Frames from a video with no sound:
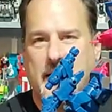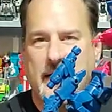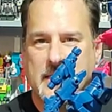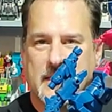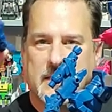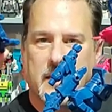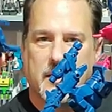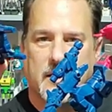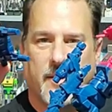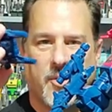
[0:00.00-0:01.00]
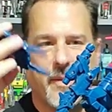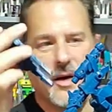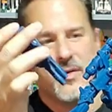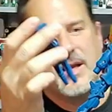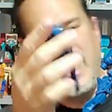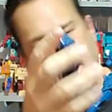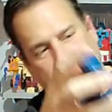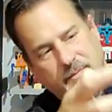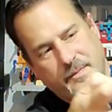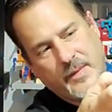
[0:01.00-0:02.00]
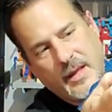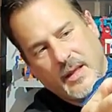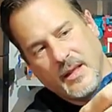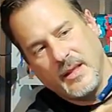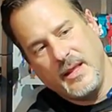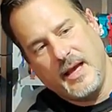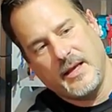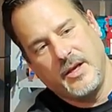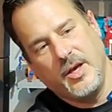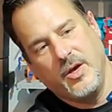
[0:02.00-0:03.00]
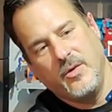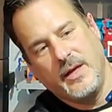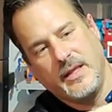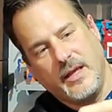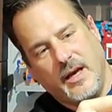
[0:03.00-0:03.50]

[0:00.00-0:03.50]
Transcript: he has this double barrel cannon that can go in the